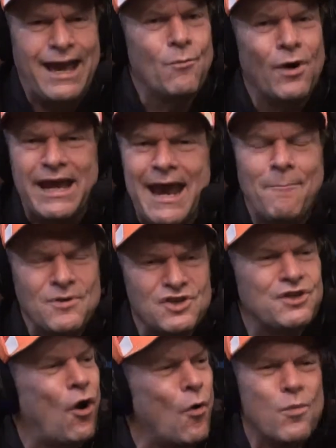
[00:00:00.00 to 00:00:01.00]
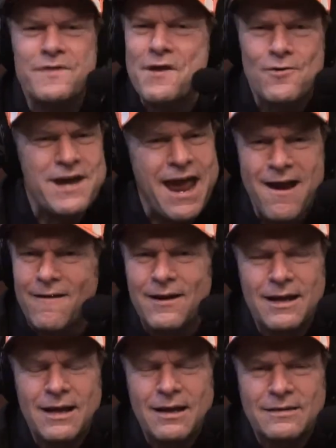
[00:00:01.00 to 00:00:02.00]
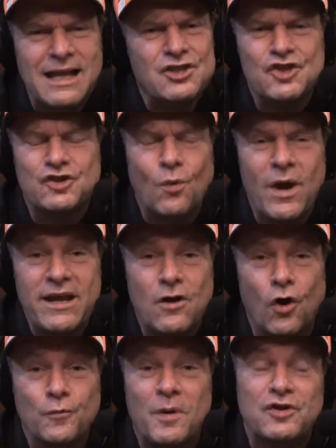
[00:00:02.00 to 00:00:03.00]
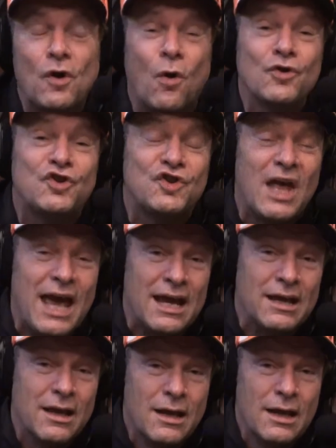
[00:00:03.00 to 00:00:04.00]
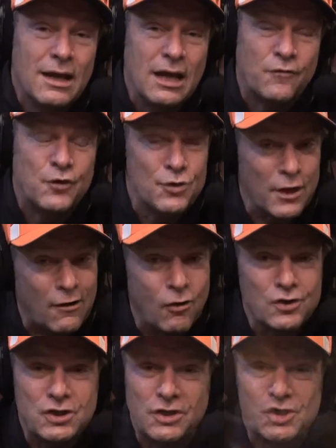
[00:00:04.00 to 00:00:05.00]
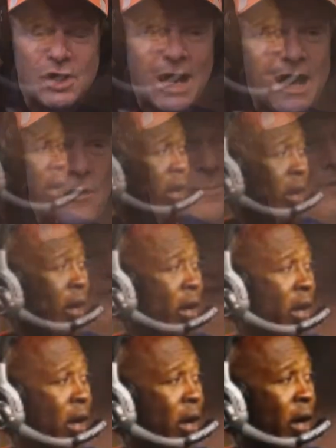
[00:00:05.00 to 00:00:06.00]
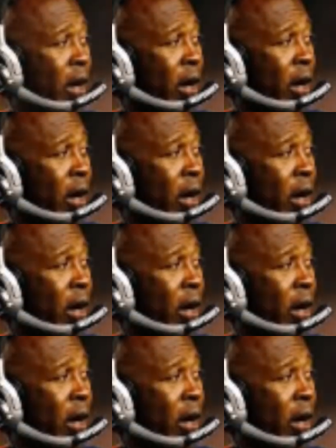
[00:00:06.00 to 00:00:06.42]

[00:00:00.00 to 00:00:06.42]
And what happens in the home when they're there, that's just the way it goes. But don't say if you're the coach of the Chicago Bears, it's okay.